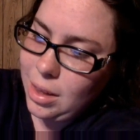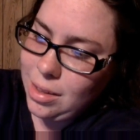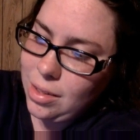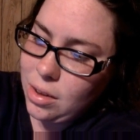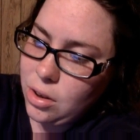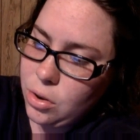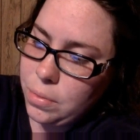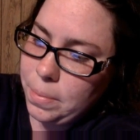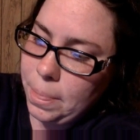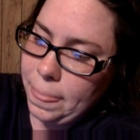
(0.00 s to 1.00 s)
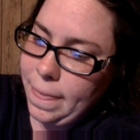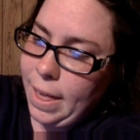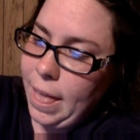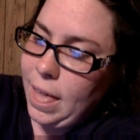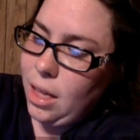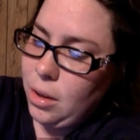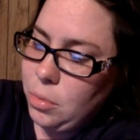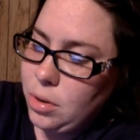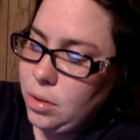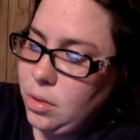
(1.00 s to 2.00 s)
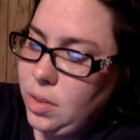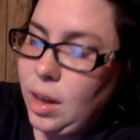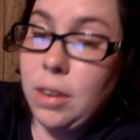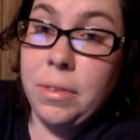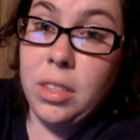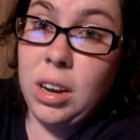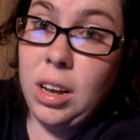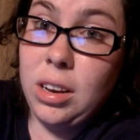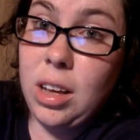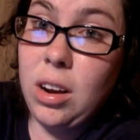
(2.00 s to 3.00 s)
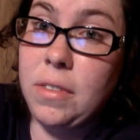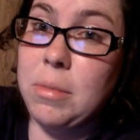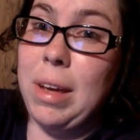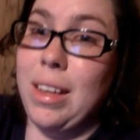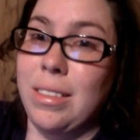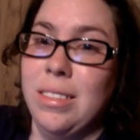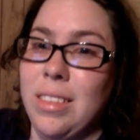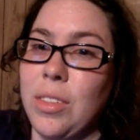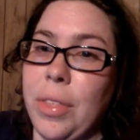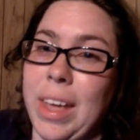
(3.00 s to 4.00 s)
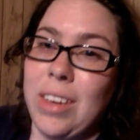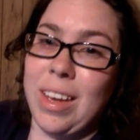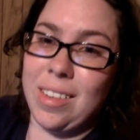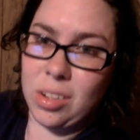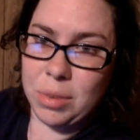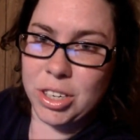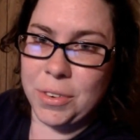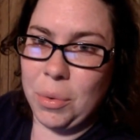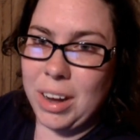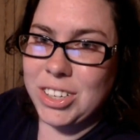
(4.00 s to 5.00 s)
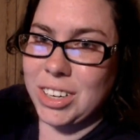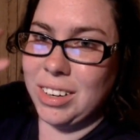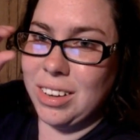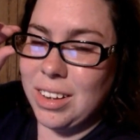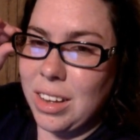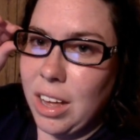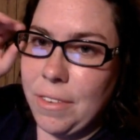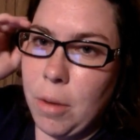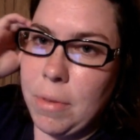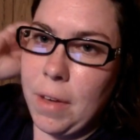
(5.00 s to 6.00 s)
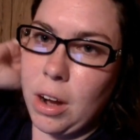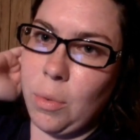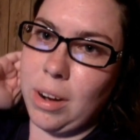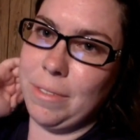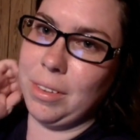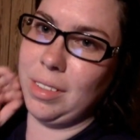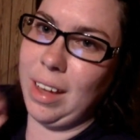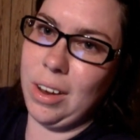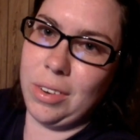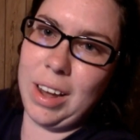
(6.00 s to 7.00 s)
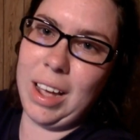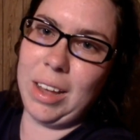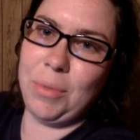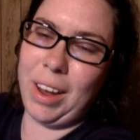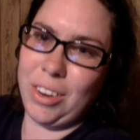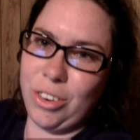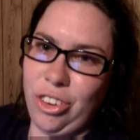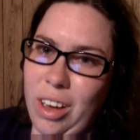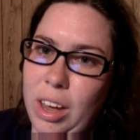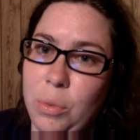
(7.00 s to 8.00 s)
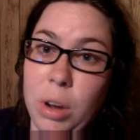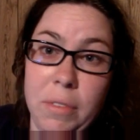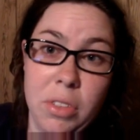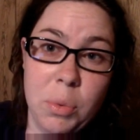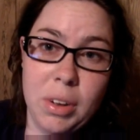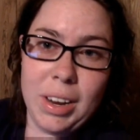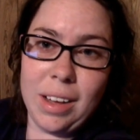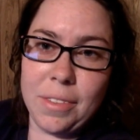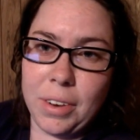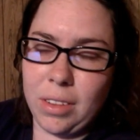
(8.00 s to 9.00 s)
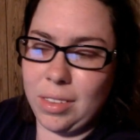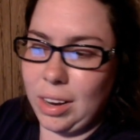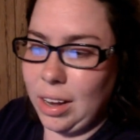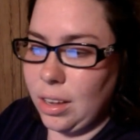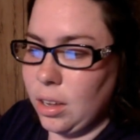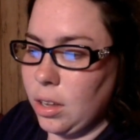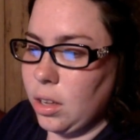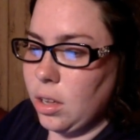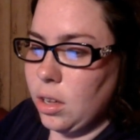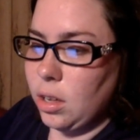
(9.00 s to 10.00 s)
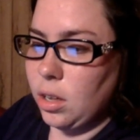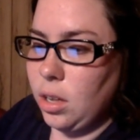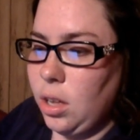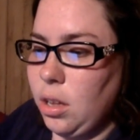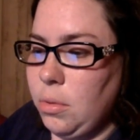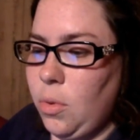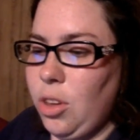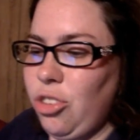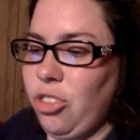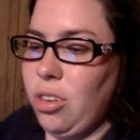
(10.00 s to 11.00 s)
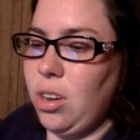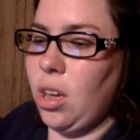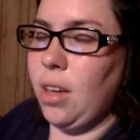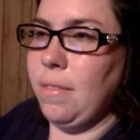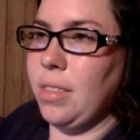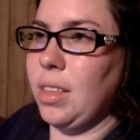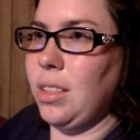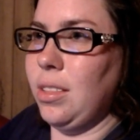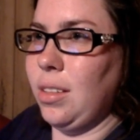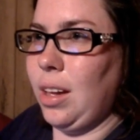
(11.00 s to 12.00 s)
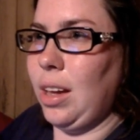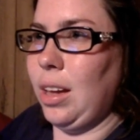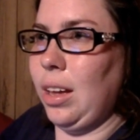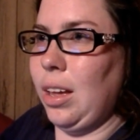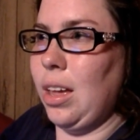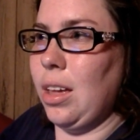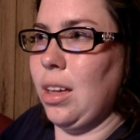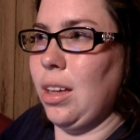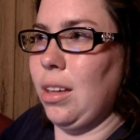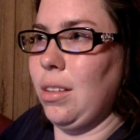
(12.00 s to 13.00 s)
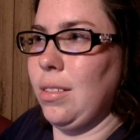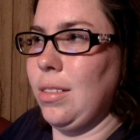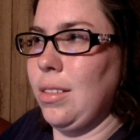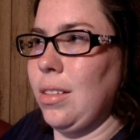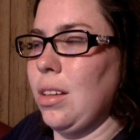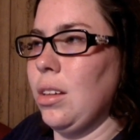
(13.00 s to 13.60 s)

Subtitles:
So I'm going to sign off for the night and head off to bed. So thank you guys so much for watching. I hope you've had a wonderful day or night, rain or shine, whatever the world has for you today. Question of the day is,